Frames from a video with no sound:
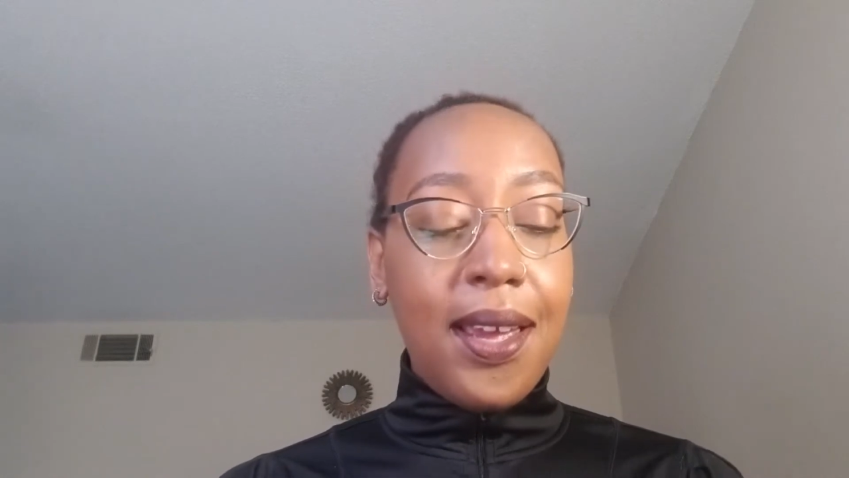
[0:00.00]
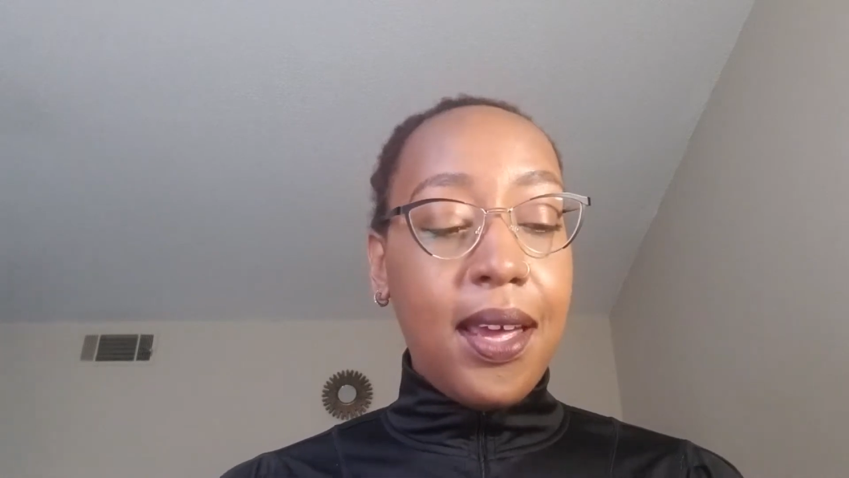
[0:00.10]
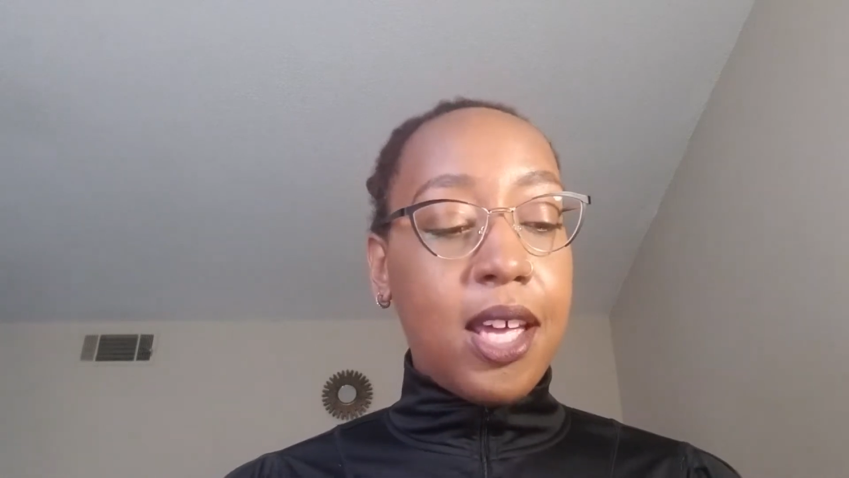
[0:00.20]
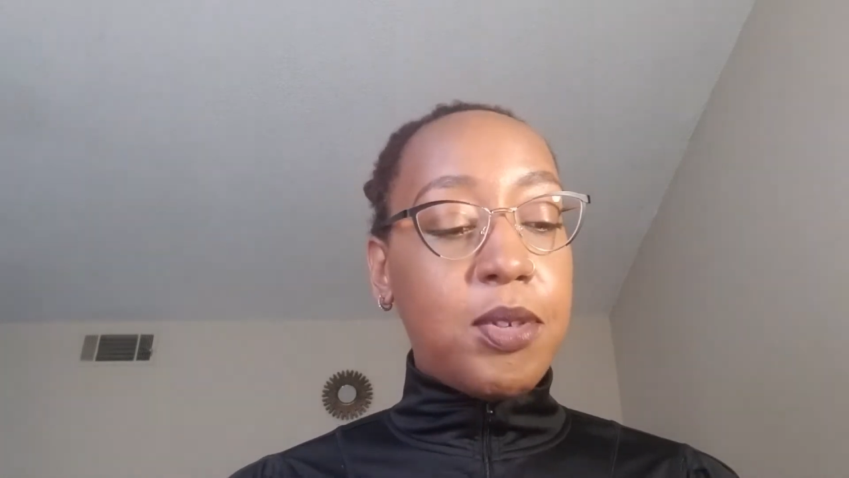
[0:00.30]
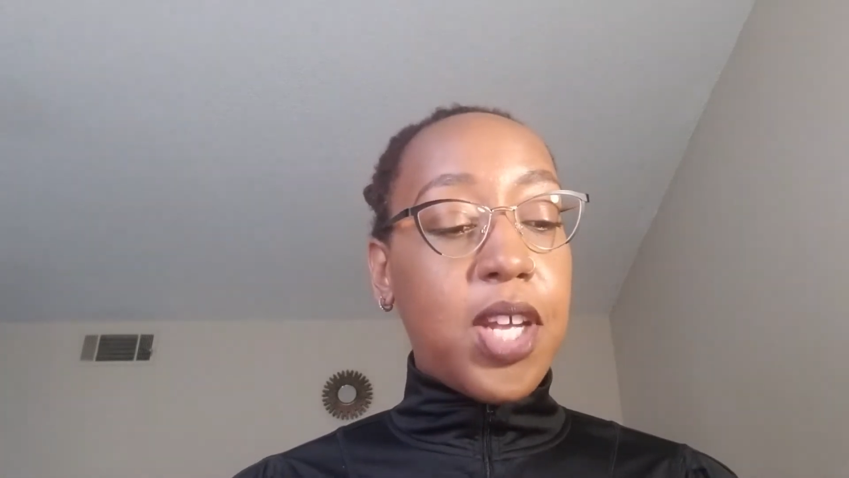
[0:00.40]

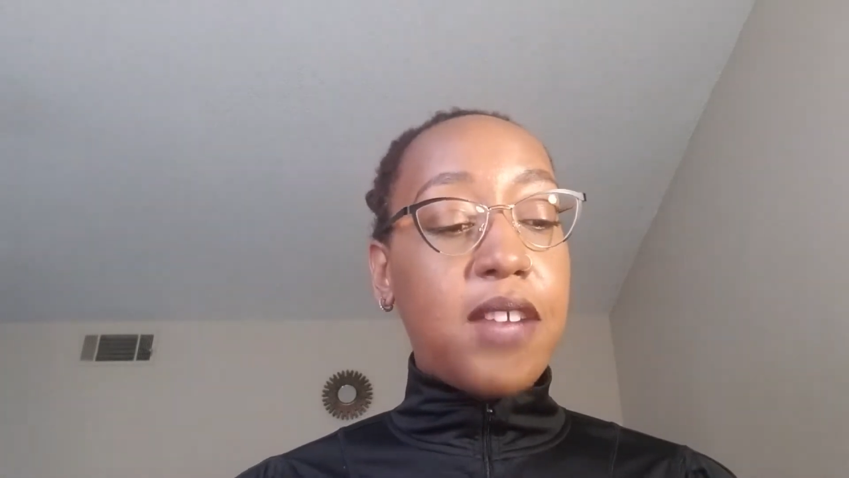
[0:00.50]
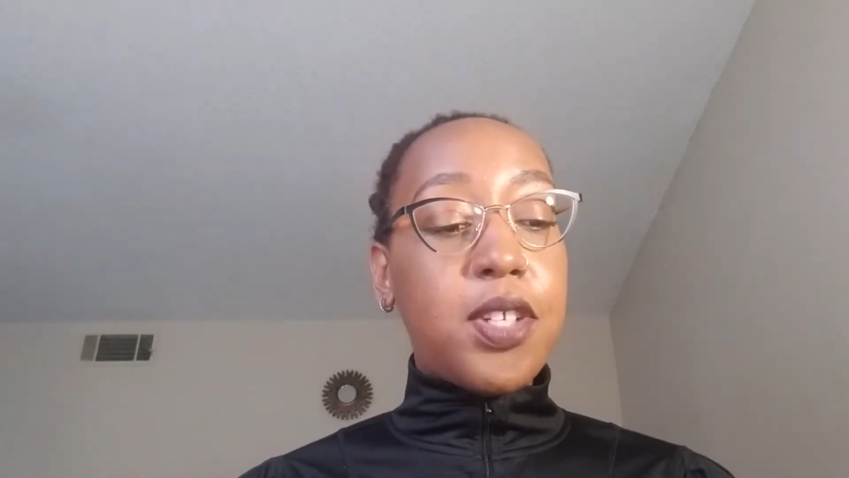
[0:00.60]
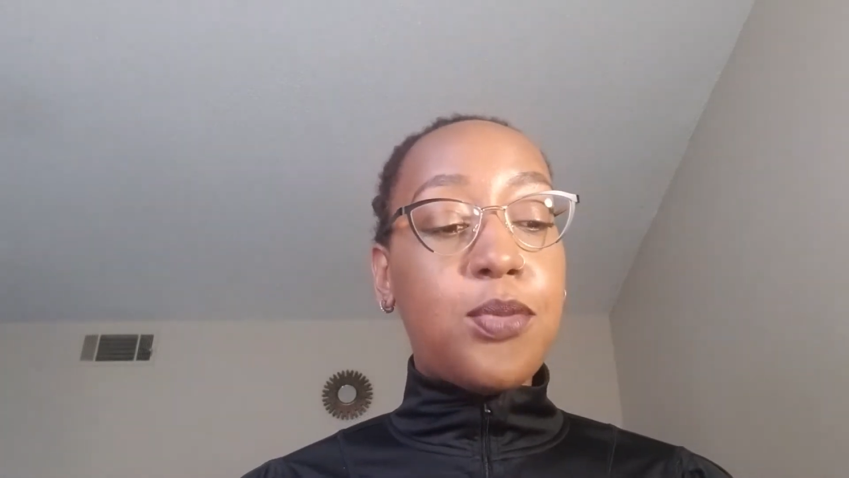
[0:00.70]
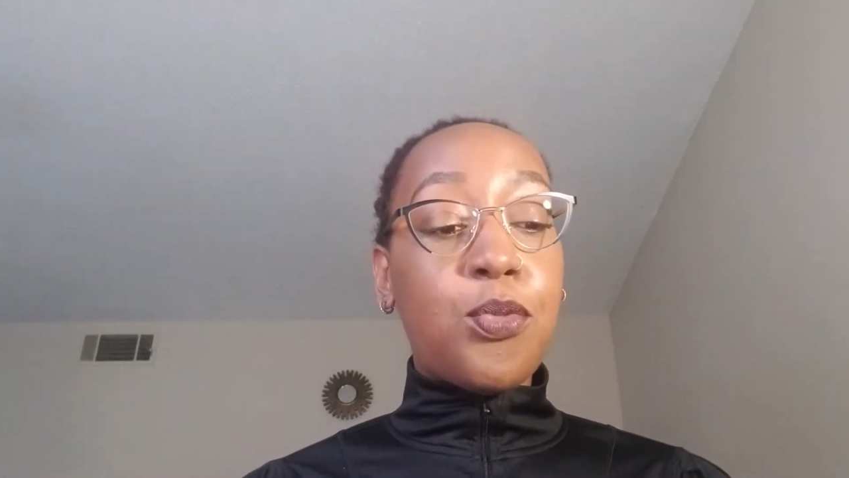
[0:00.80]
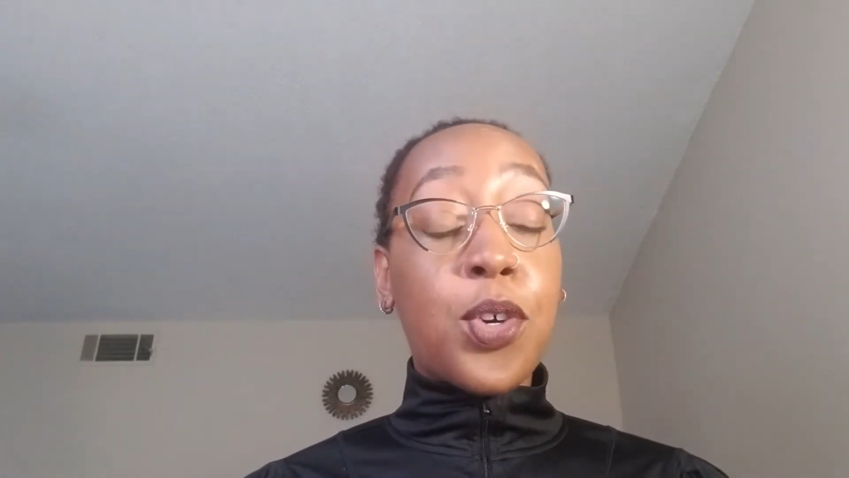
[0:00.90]
You have
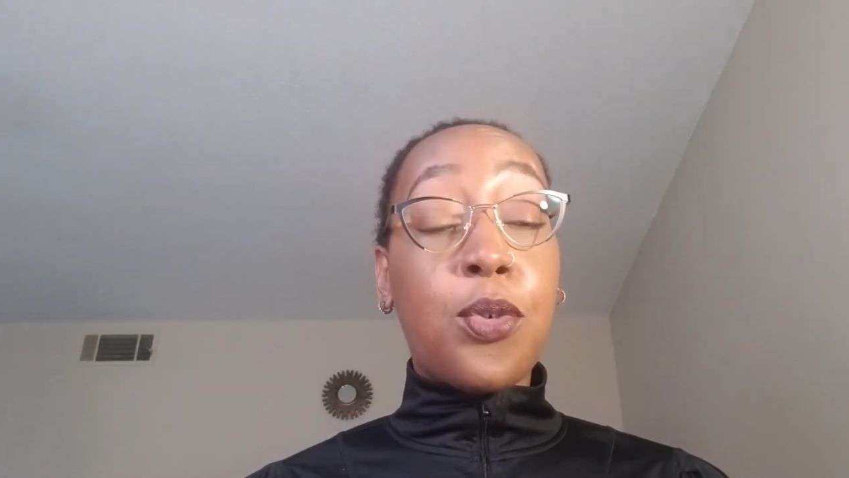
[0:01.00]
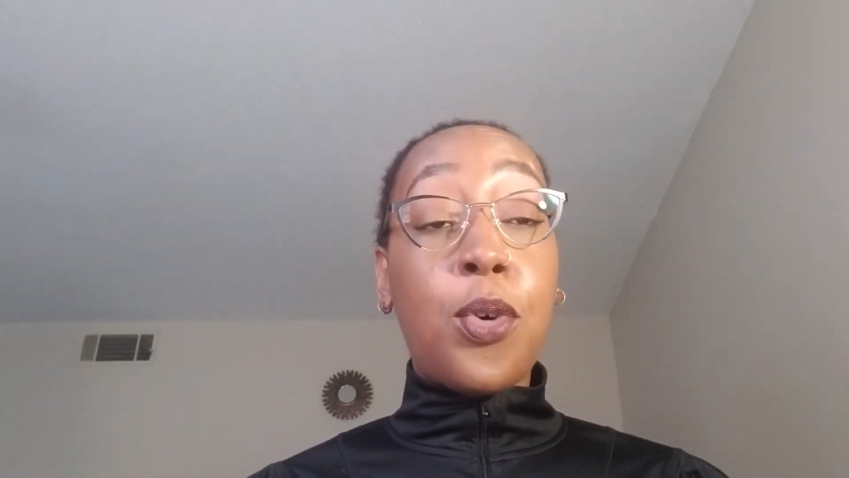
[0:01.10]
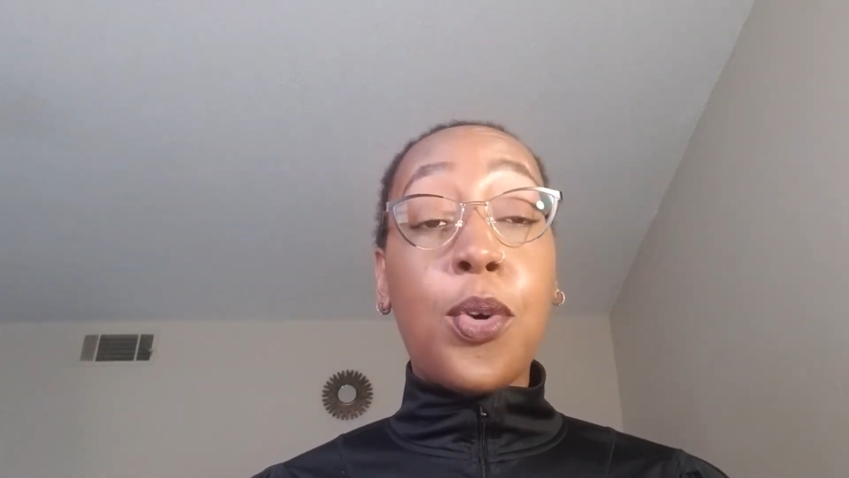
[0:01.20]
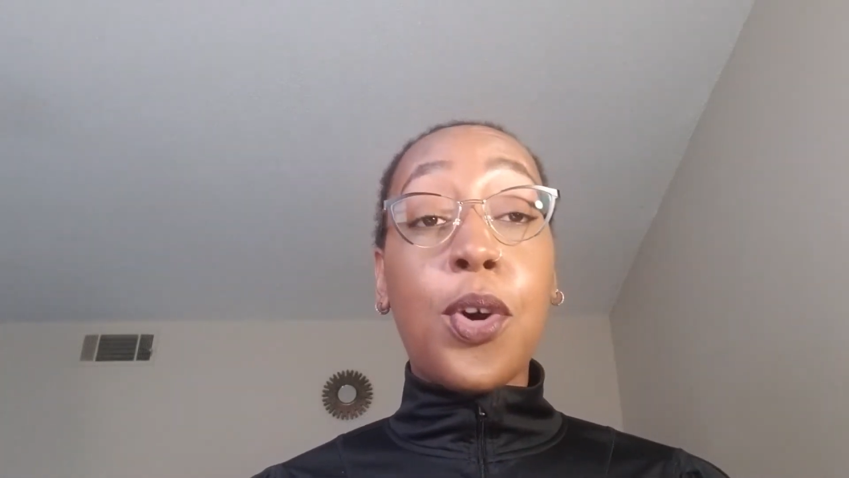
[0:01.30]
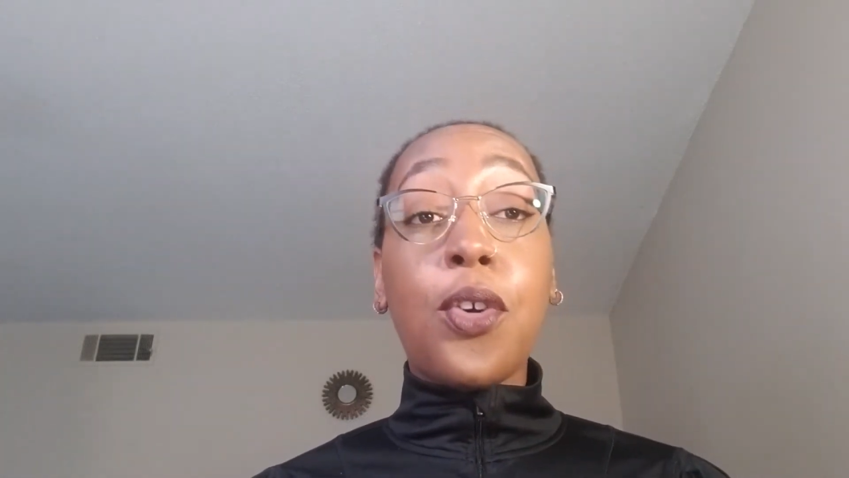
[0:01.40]
to
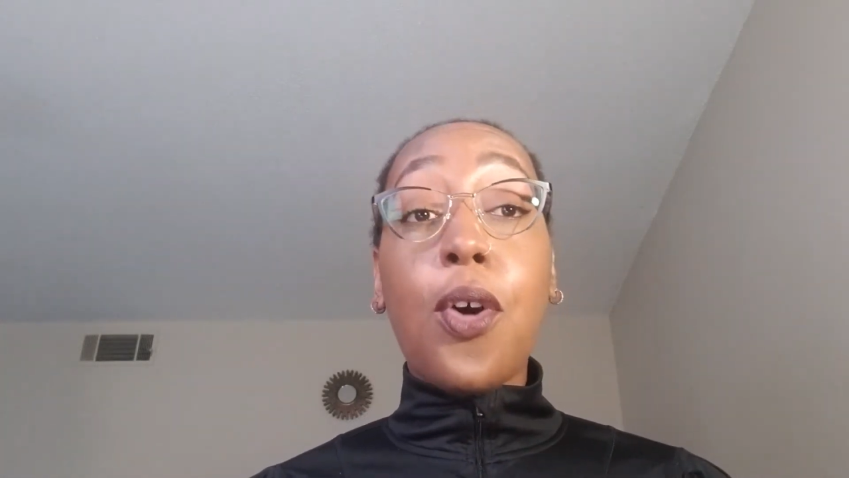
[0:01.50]
record